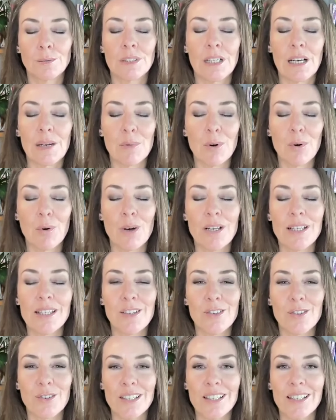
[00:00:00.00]
And I'm always
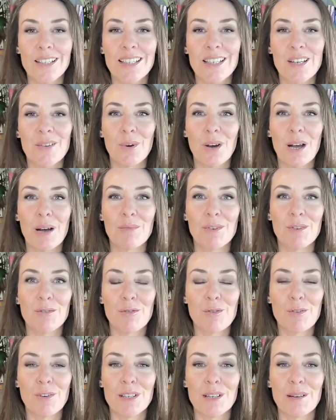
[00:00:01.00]
interested to see what comes
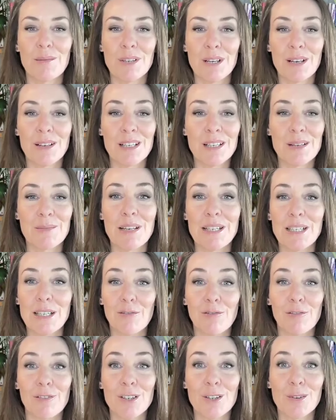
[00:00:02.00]
through, because sometimes it's a bit
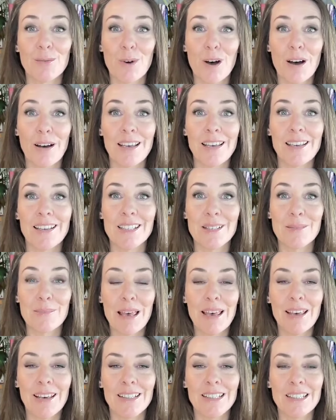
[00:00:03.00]
different to what I
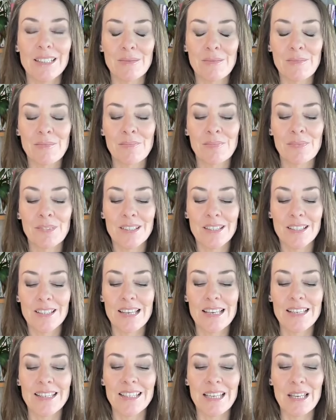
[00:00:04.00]
expect. So
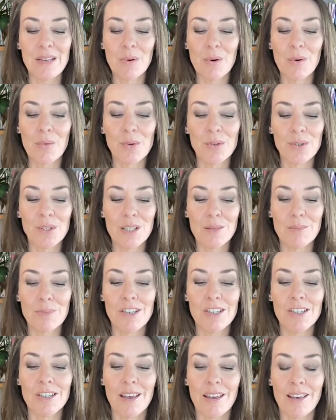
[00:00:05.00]
let's see what wants to be
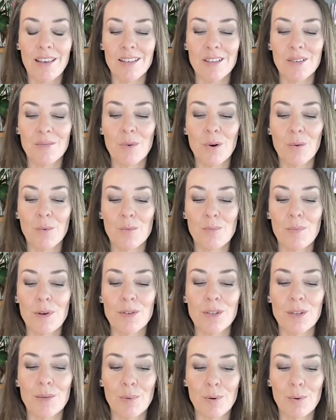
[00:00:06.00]
shared and what would
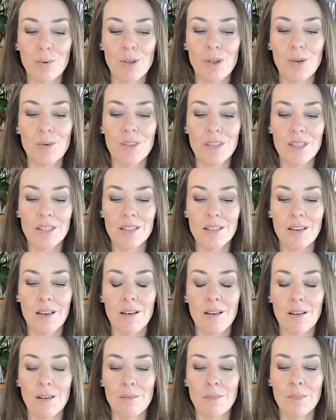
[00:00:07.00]
most support you at this
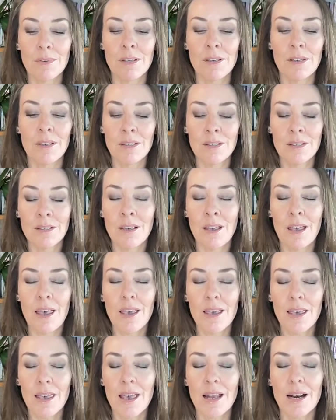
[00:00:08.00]
time.
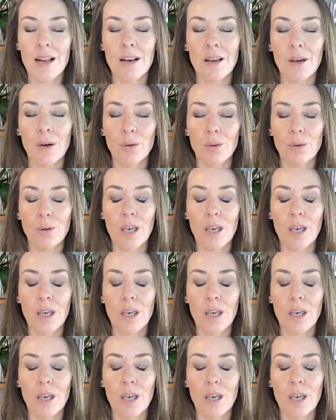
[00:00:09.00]
Liarana